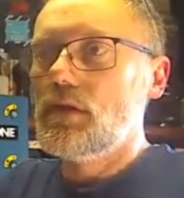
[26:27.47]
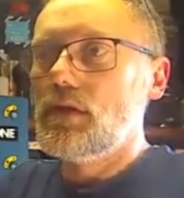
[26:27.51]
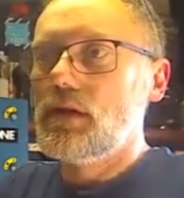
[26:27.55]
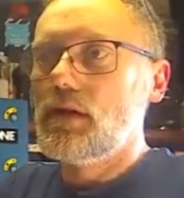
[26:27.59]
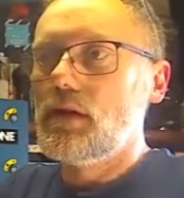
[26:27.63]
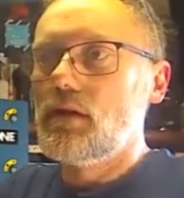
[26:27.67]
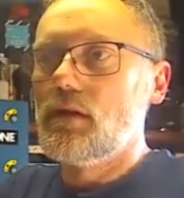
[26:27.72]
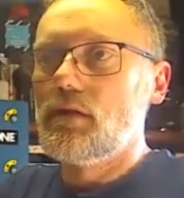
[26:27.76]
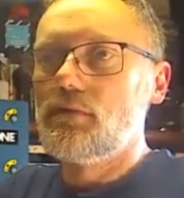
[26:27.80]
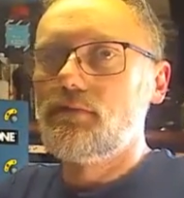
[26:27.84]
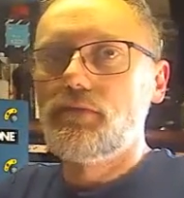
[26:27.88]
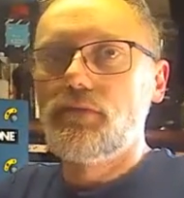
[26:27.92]

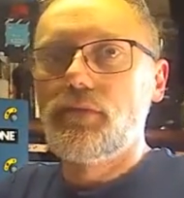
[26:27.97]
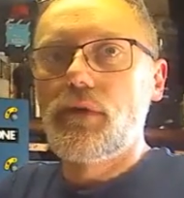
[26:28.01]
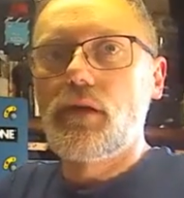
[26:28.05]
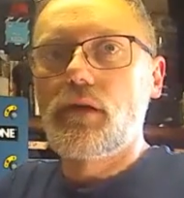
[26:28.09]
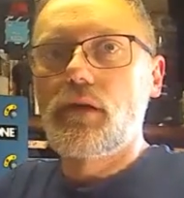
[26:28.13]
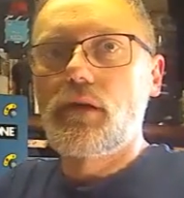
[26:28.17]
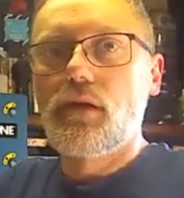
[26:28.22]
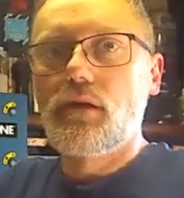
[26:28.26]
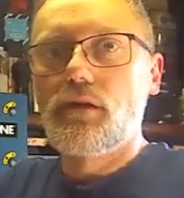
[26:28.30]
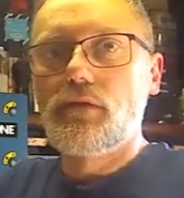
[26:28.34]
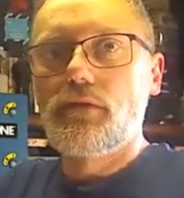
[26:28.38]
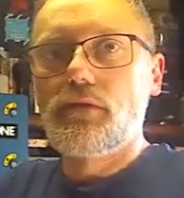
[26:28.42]
our
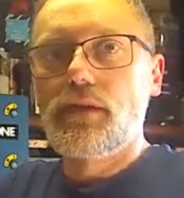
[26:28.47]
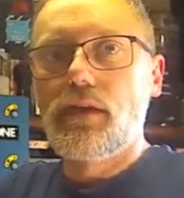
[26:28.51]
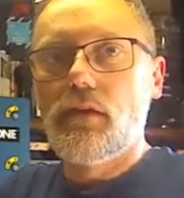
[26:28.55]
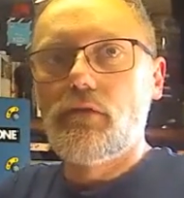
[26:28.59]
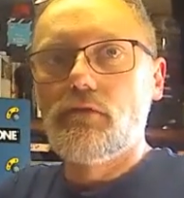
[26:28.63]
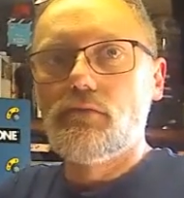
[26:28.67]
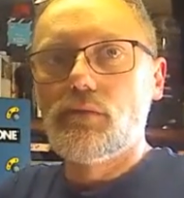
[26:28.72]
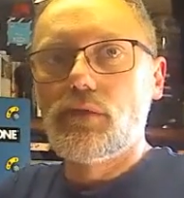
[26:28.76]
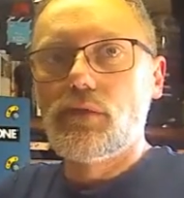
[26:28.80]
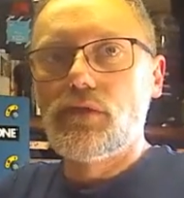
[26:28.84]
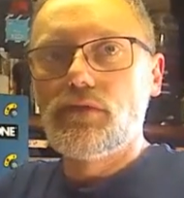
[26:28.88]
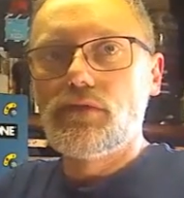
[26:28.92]
kind of
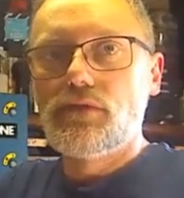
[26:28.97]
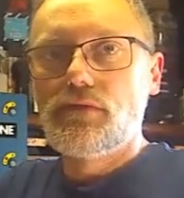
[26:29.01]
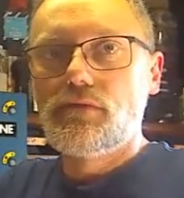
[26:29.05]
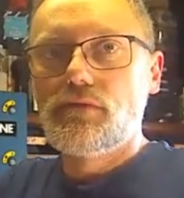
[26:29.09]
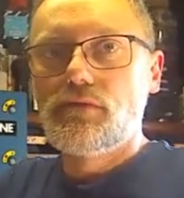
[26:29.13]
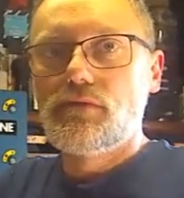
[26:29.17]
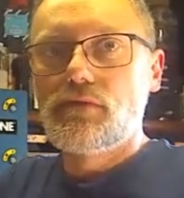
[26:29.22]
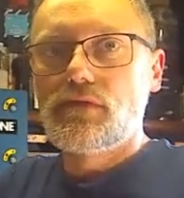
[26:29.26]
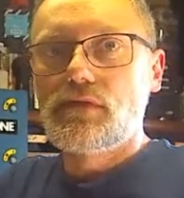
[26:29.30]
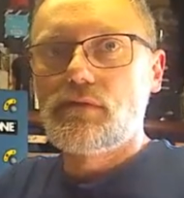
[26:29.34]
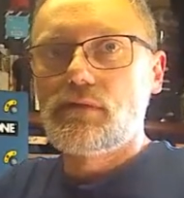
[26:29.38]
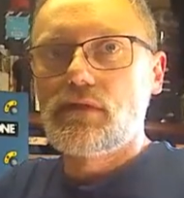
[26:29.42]
government,
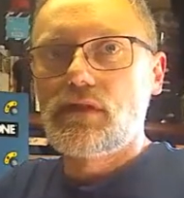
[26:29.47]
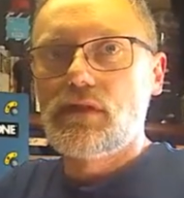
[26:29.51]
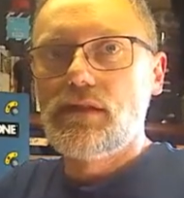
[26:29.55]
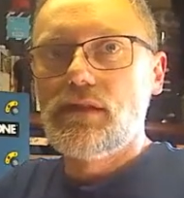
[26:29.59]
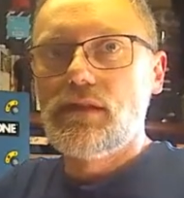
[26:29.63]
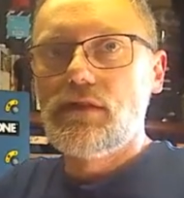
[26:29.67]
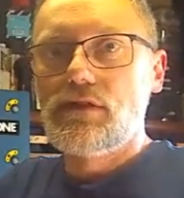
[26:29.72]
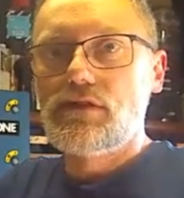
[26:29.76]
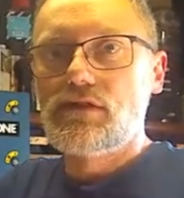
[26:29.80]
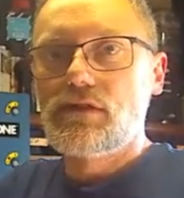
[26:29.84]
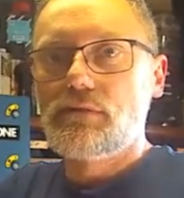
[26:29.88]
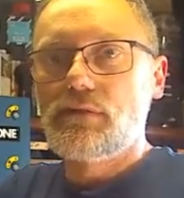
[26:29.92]
some of the
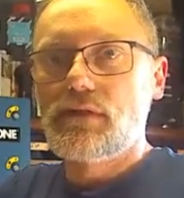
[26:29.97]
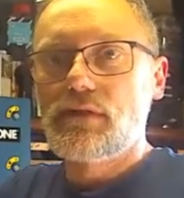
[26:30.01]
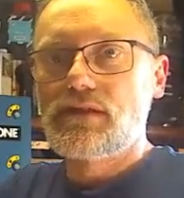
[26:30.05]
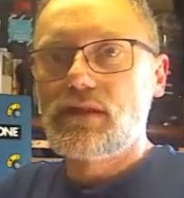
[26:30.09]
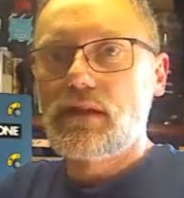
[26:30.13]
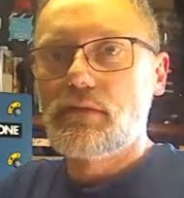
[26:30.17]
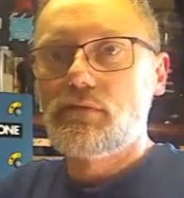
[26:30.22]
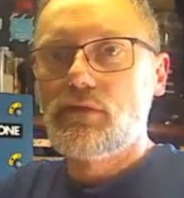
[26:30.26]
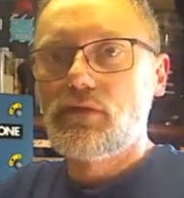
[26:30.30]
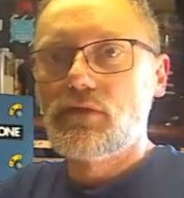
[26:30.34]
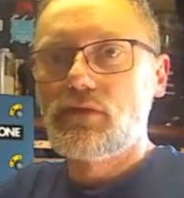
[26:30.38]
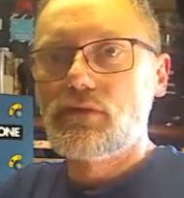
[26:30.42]
leadership
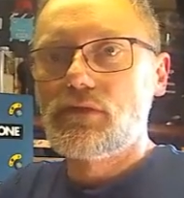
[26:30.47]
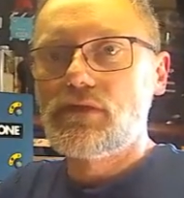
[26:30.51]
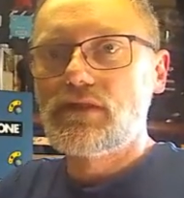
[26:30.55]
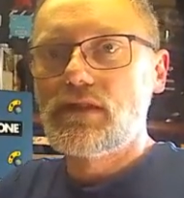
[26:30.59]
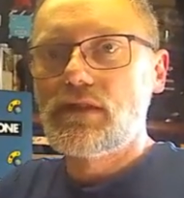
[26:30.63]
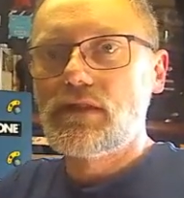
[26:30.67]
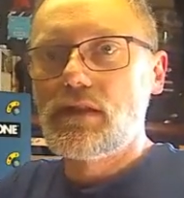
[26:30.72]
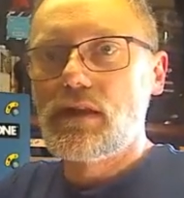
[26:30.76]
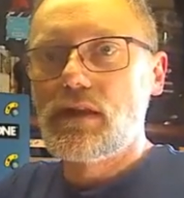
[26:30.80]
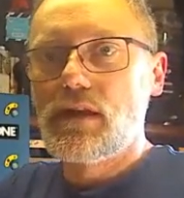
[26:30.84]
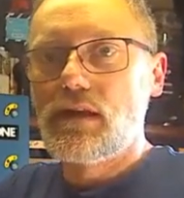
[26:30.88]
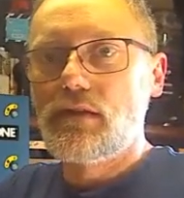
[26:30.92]
examples we
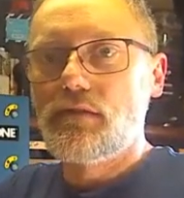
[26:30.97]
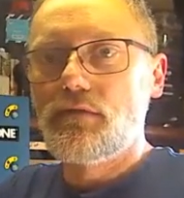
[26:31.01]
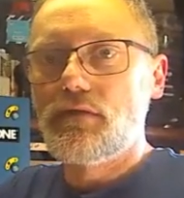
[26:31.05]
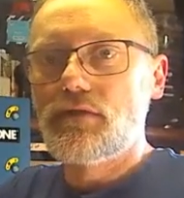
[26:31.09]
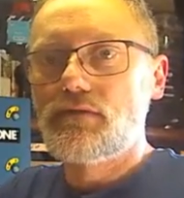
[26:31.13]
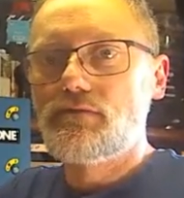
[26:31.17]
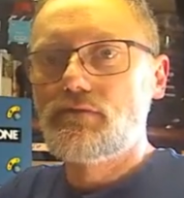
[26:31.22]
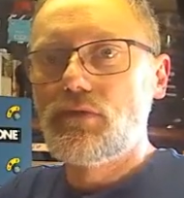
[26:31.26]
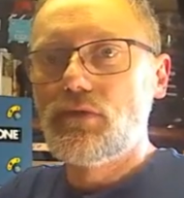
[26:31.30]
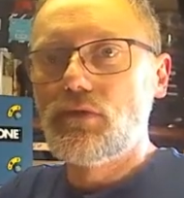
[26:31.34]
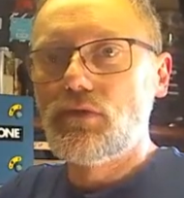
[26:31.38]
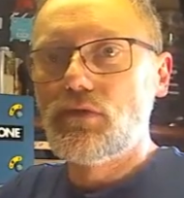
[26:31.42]
see there
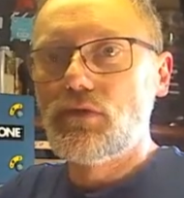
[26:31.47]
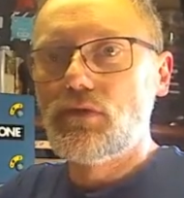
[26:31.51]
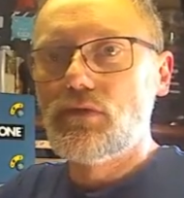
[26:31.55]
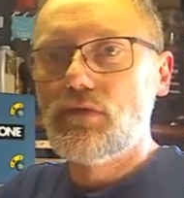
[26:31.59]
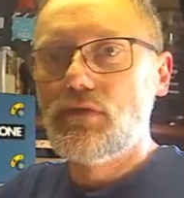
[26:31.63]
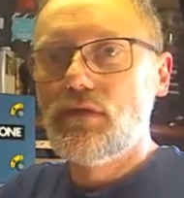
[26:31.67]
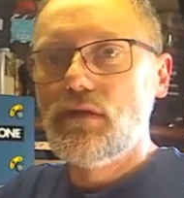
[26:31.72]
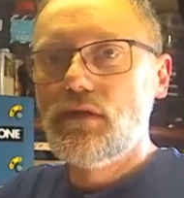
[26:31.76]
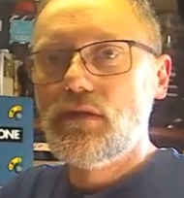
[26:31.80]
is poor.